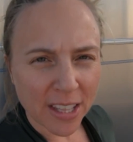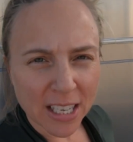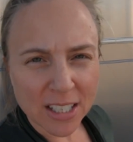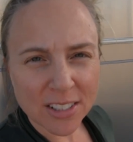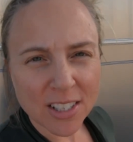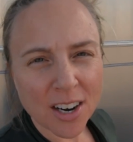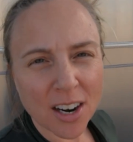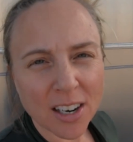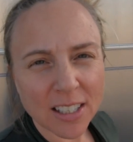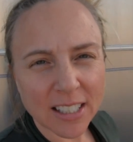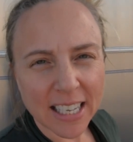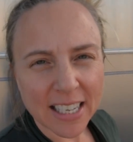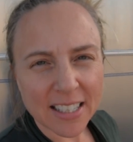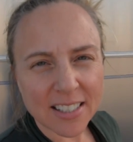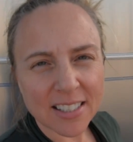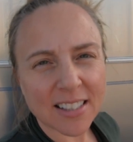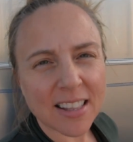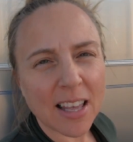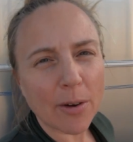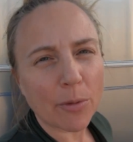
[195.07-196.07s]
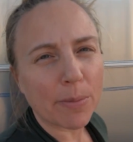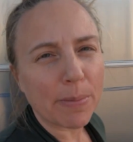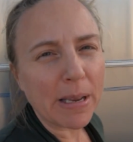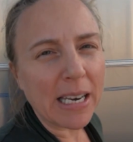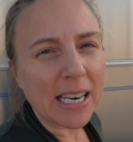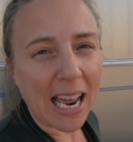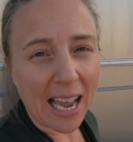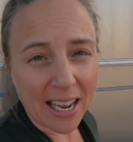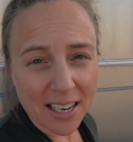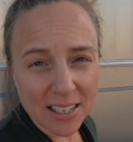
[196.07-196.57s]
of things on our list that would
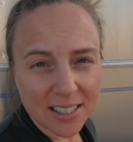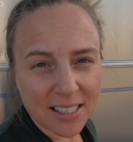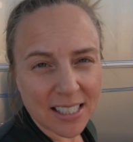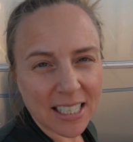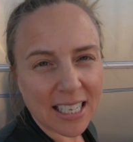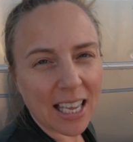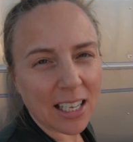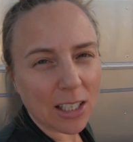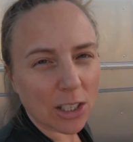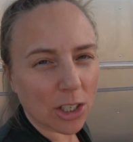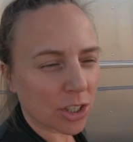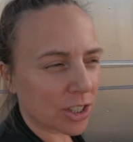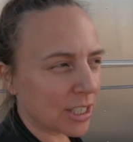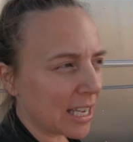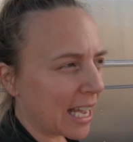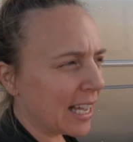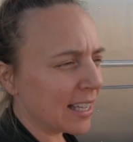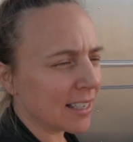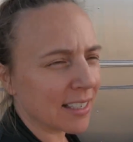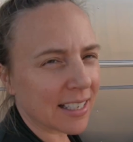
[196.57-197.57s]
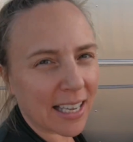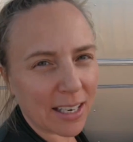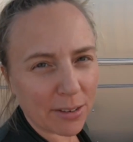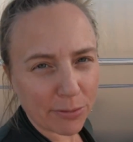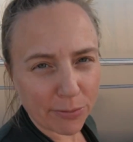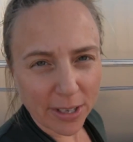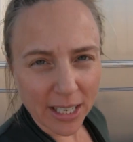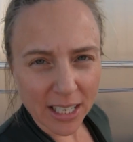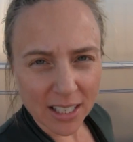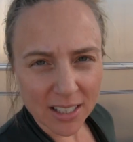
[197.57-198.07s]
be nice to get looked at and get
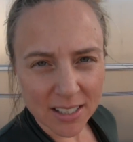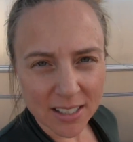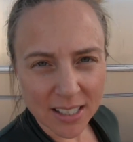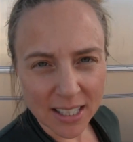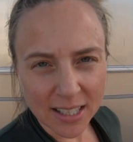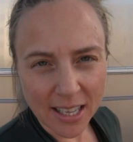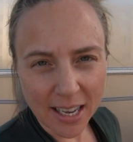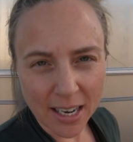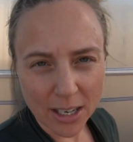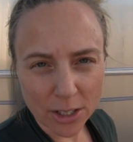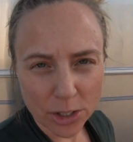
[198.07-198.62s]
fixed in the